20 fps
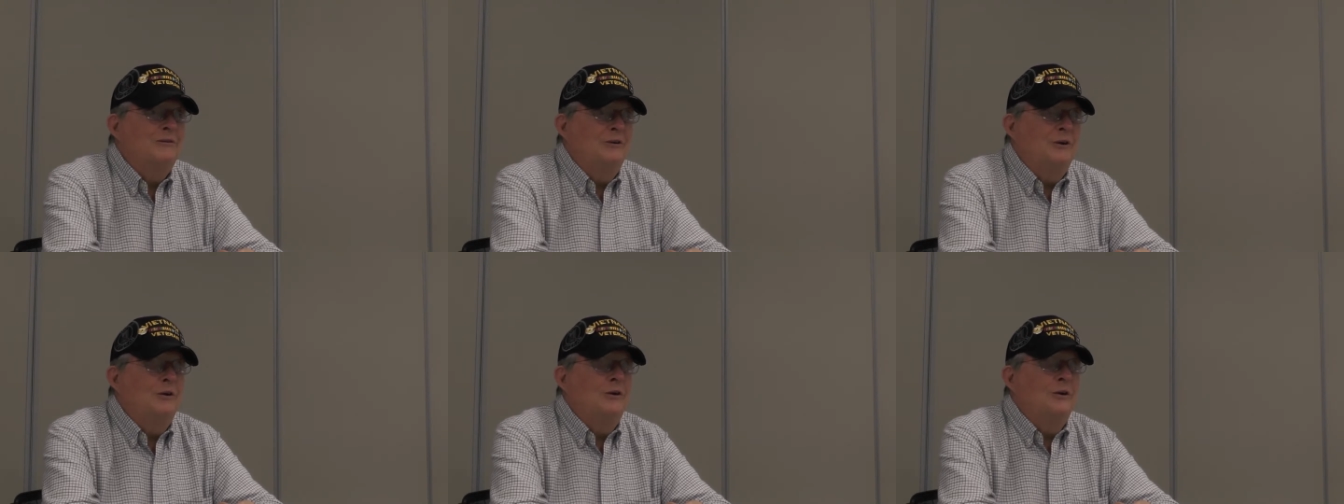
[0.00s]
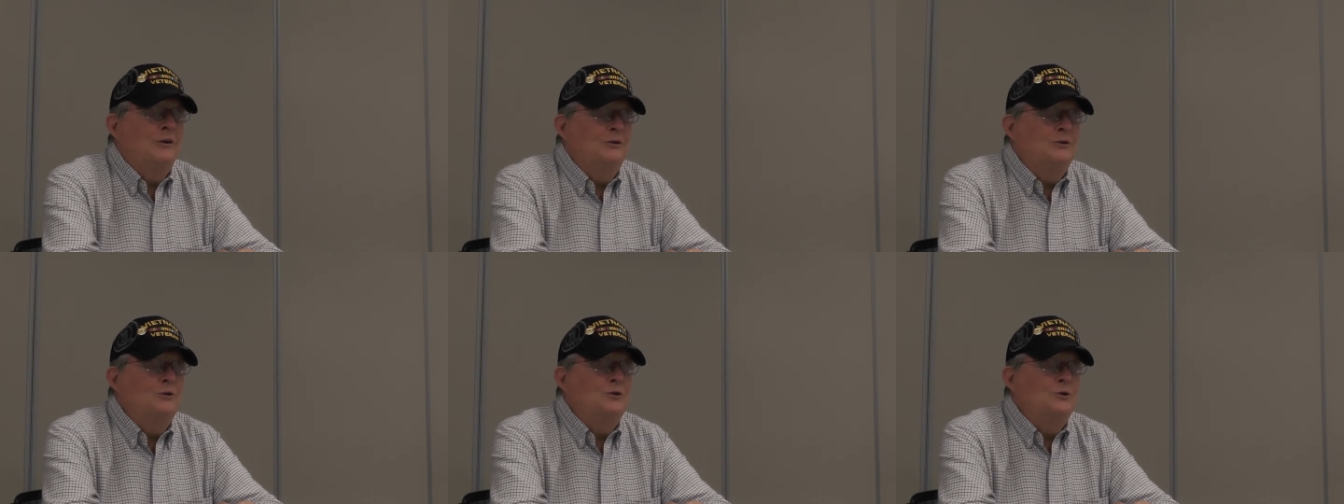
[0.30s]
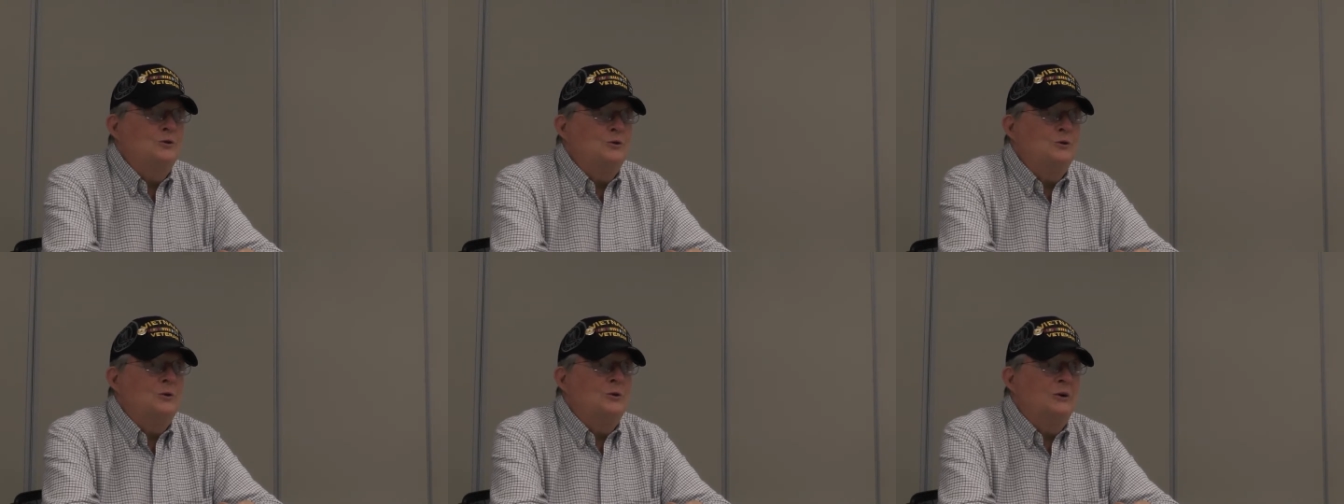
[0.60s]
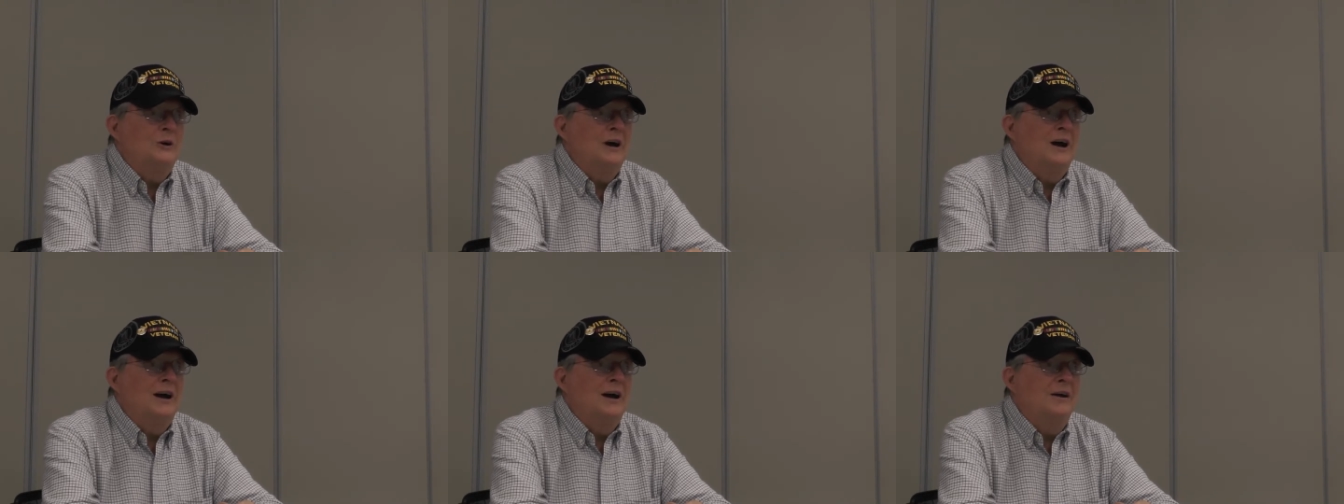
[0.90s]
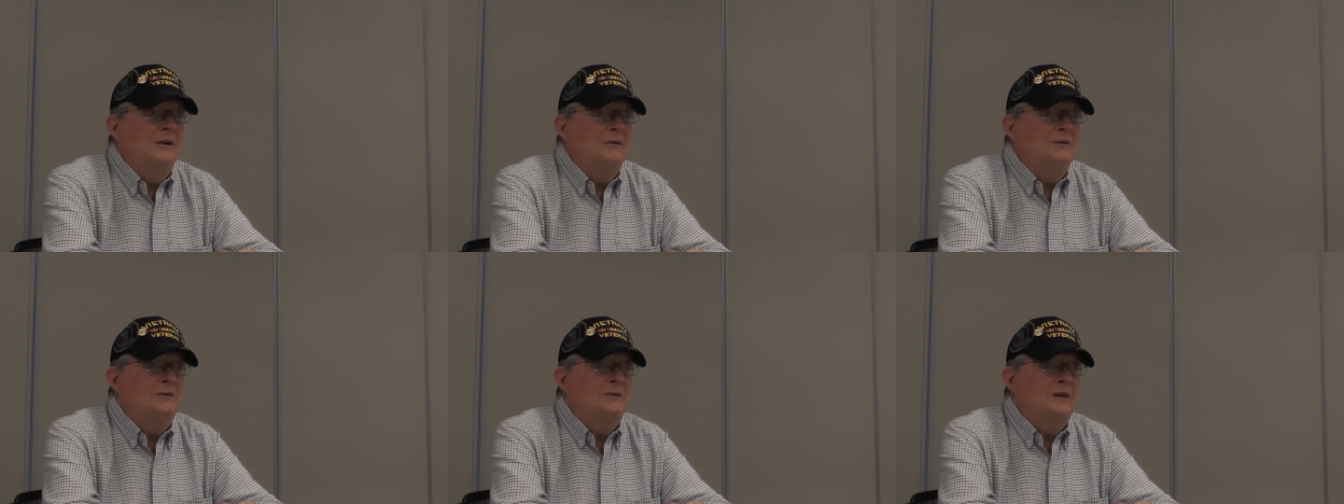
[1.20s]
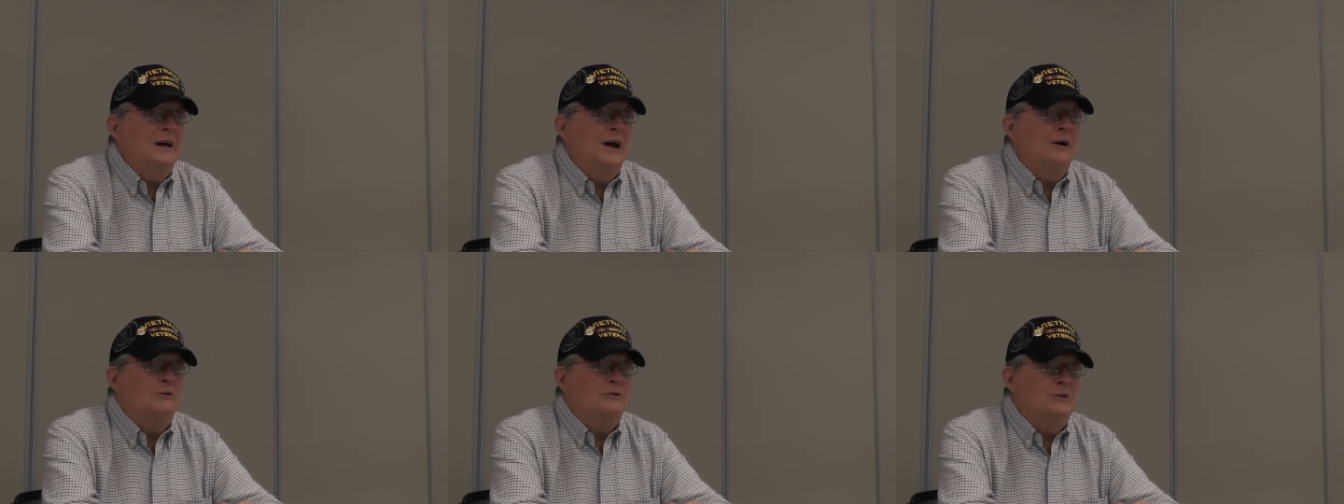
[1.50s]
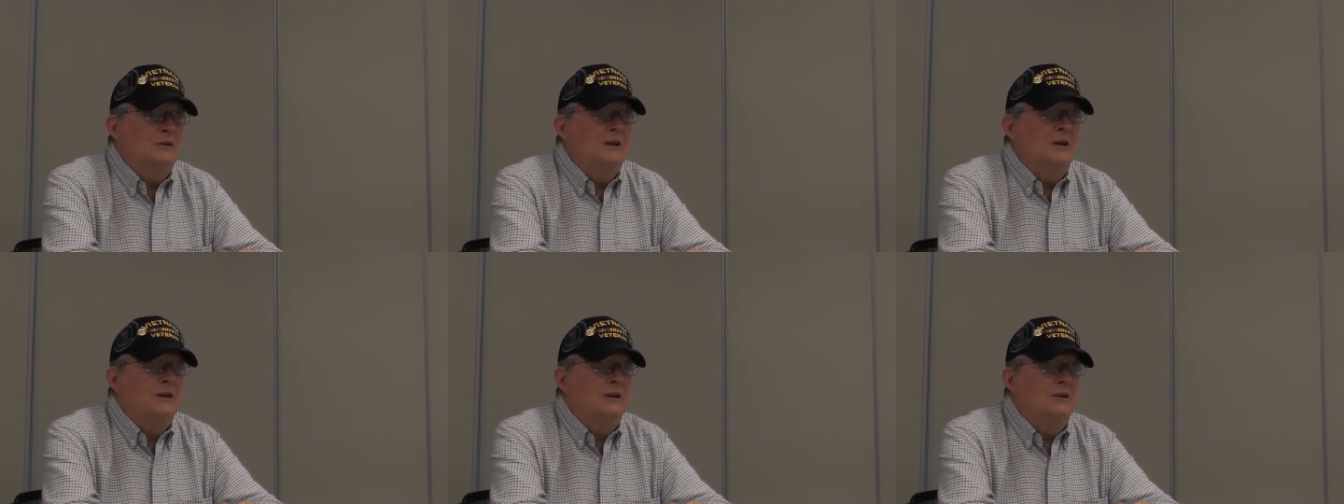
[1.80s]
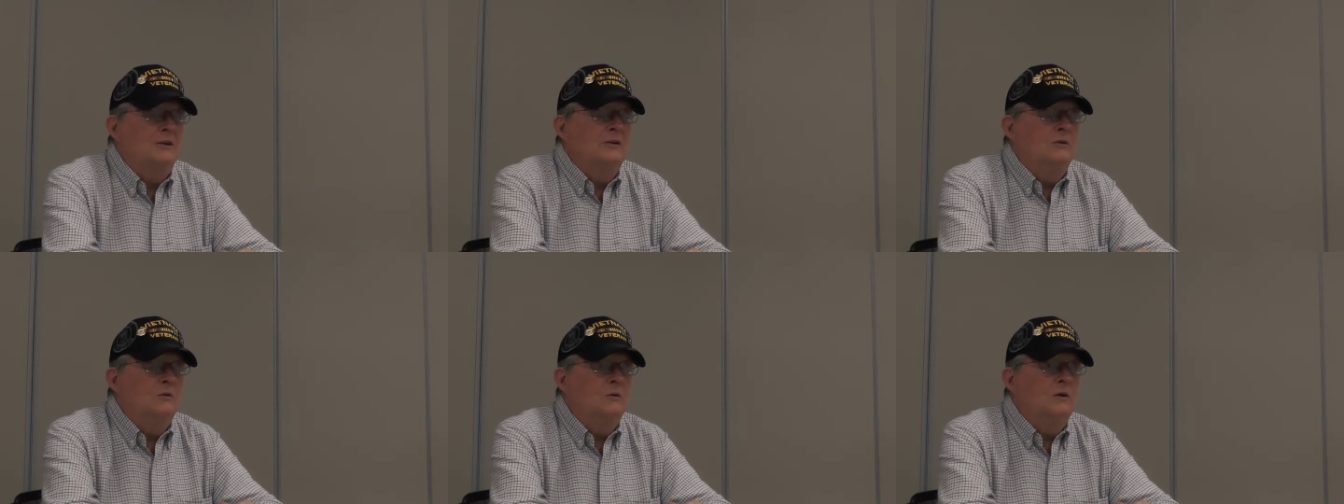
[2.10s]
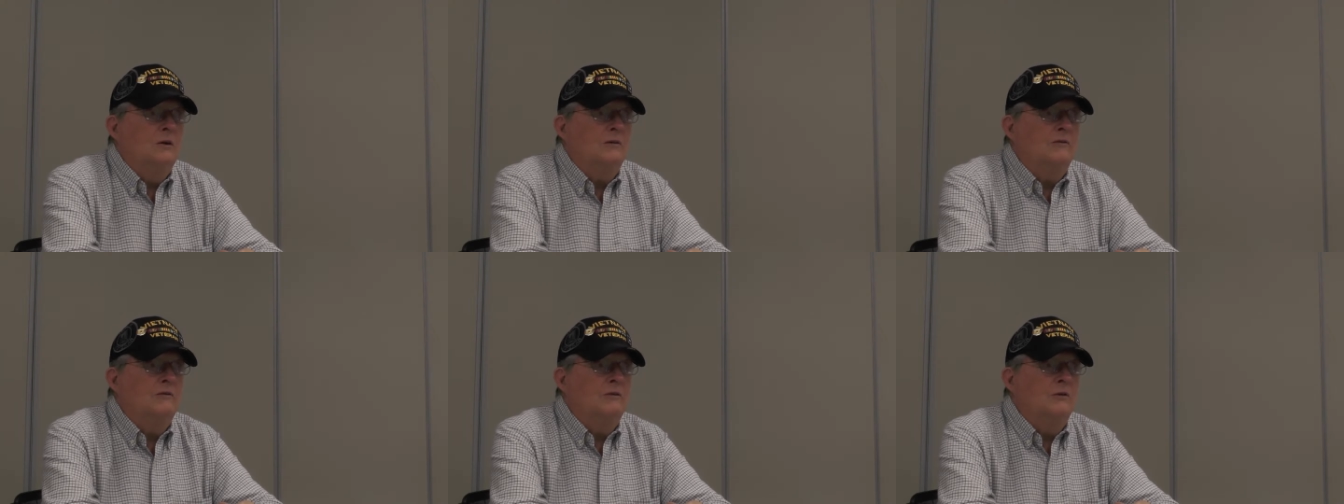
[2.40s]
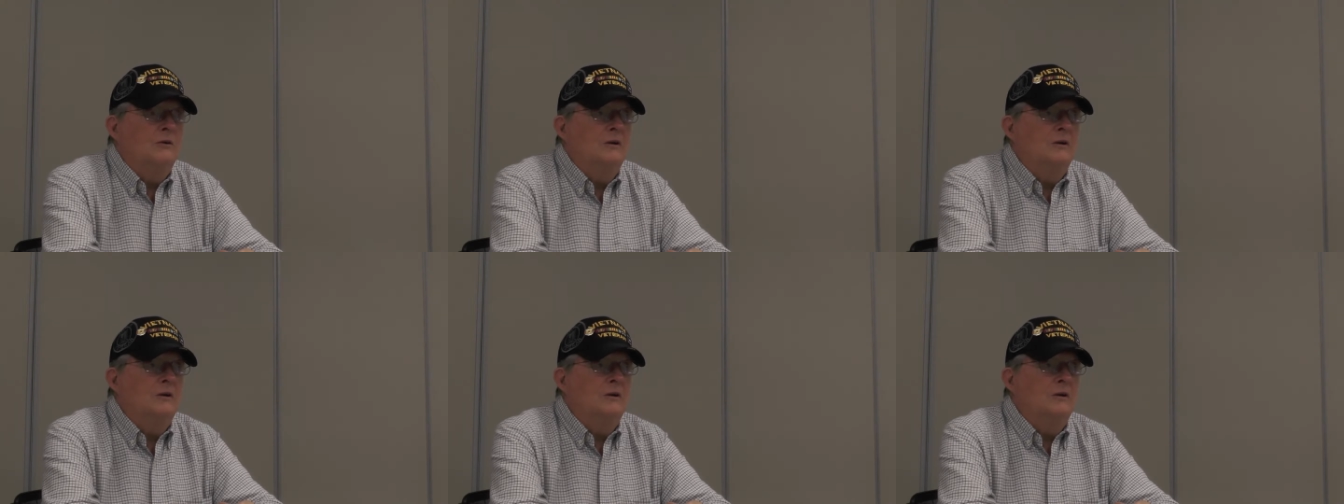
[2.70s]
Very unusual guy. He was outstanding to work for.